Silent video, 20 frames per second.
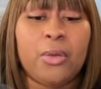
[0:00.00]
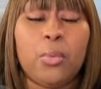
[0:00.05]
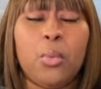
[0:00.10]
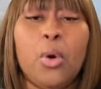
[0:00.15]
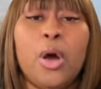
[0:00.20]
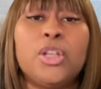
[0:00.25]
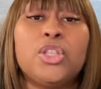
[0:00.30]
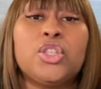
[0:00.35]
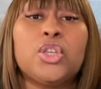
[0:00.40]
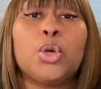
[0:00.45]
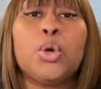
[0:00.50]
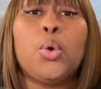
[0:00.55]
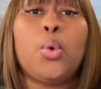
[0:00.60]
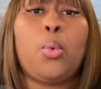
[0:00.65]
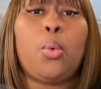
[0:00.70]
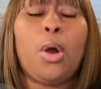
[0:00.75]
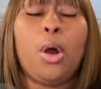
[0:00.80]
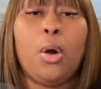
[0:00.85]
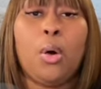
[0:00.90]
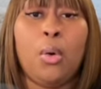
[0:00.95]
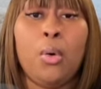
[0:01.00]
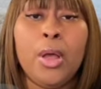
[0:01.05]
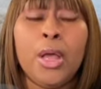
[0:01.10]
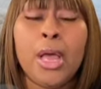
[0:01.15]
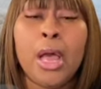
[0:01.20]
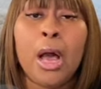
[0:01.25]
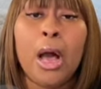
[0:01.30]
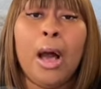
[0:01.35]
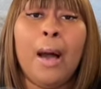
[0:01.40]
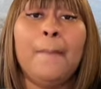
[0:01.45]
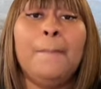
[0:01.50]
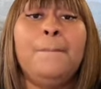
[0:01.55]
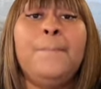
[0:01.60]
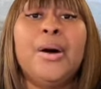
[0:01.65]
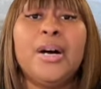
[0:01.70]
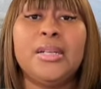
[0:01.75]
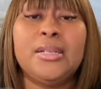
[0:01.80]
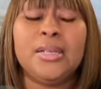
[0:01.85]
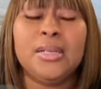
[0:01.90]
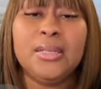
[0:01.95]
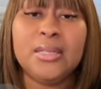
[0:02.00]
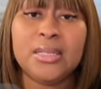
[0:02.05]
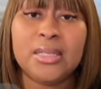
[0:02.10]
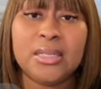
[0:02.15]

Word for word: want to grow. Abundance